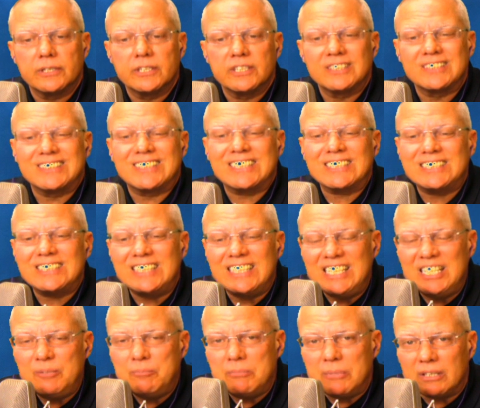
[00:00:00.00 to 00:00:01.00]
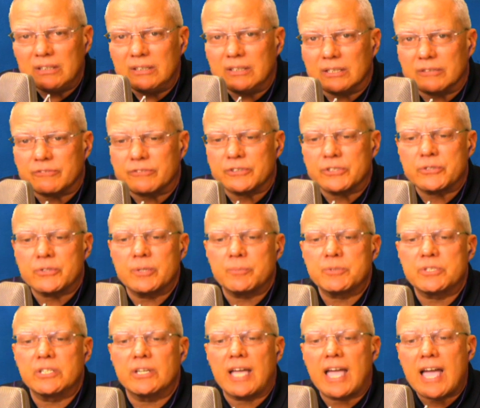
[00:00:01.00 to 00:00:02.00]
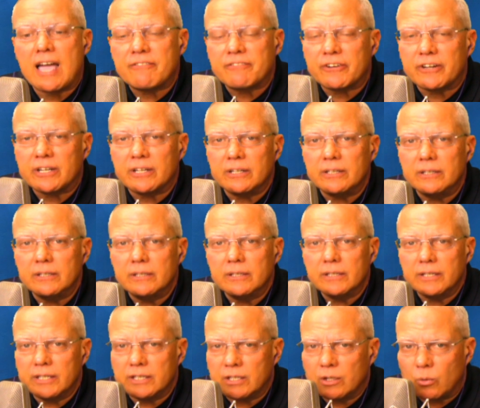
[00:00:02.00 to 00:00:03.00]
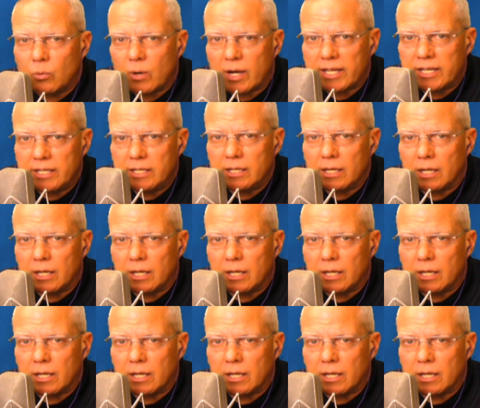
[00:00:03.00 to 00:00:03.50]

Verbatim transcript: sixteen million for trips to Africa and Hawaii